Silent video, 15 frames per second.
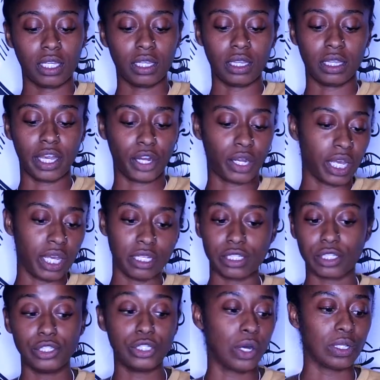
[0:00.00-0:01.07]
there
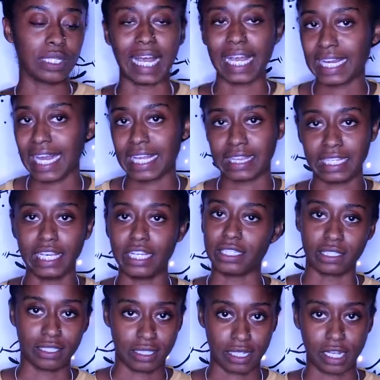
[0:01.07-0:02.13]
is no light at the end
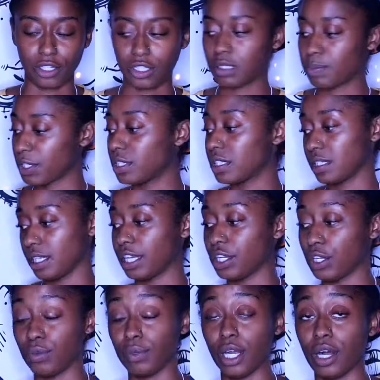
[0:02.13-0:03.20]
of the tunnel. Spirit is
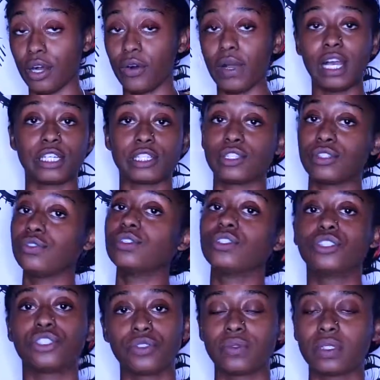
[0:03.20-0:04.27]
letting you know as soon
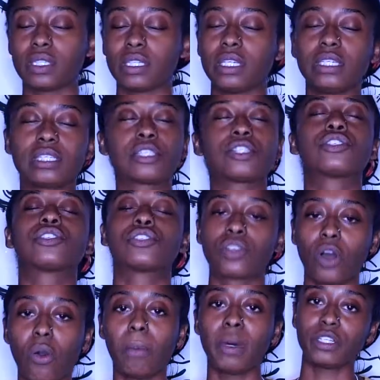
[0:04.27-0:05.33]
as you release,
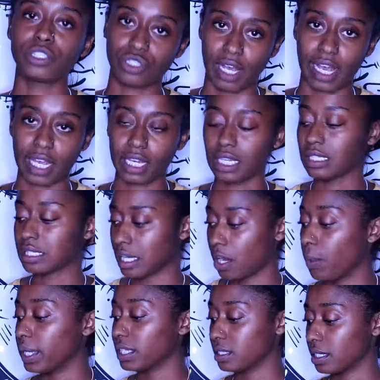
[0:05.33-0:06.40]
so much light is
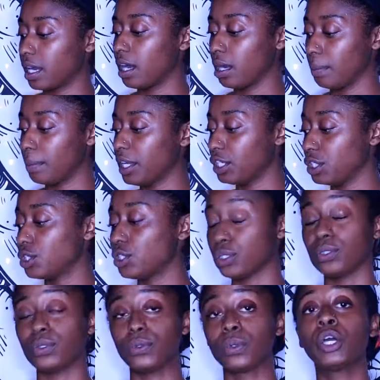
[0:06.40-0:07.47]
going to come
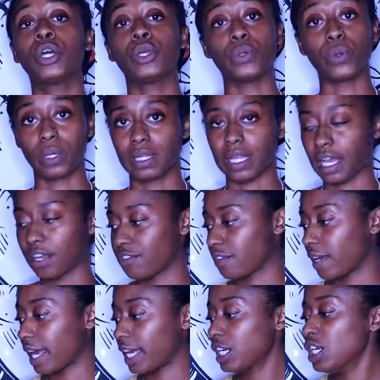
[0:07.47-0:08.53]
into your life,
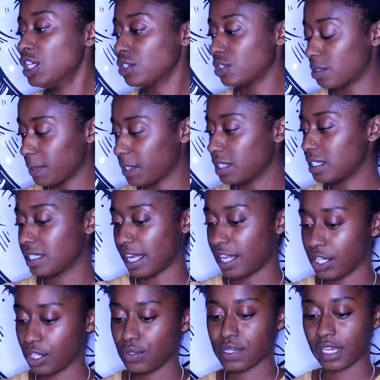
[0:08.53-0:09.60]
right? So, Spirit is
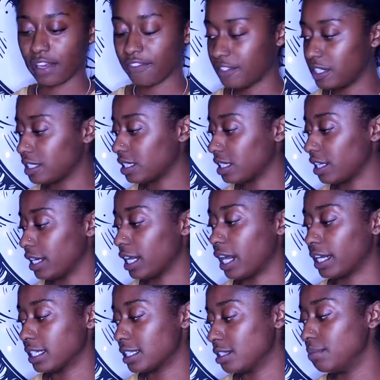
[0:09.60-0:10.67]
telling you definitely there
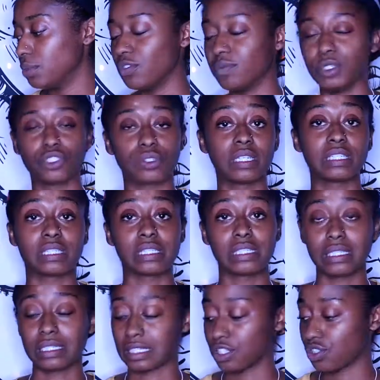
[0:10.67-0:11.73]
are some movement choices
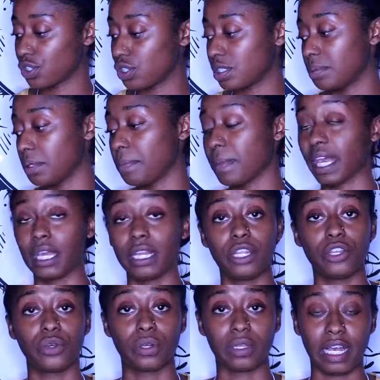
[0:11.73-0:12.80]
and decisions to be made
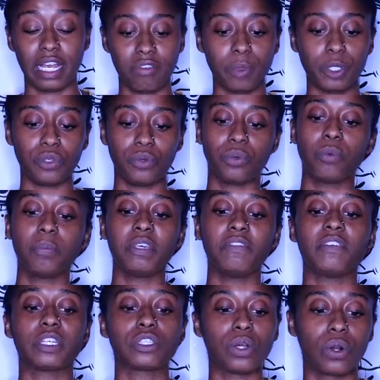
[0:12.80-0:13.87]
in your life, but you will be
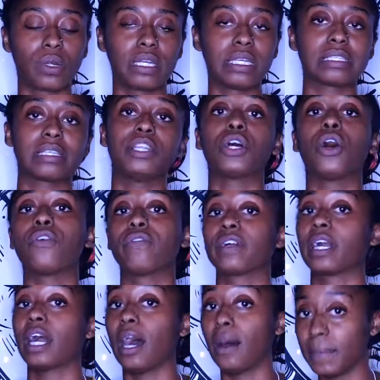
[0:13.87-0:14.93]
victorious in
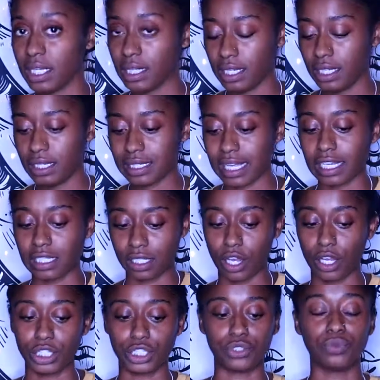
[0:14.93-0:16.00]
overcoming these as
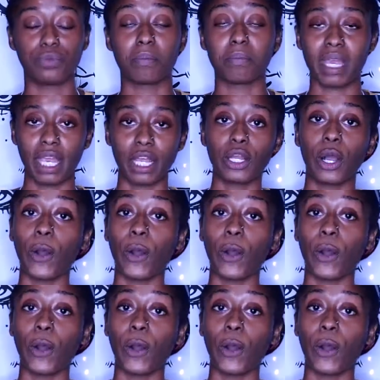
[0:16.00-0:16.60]
long as you remain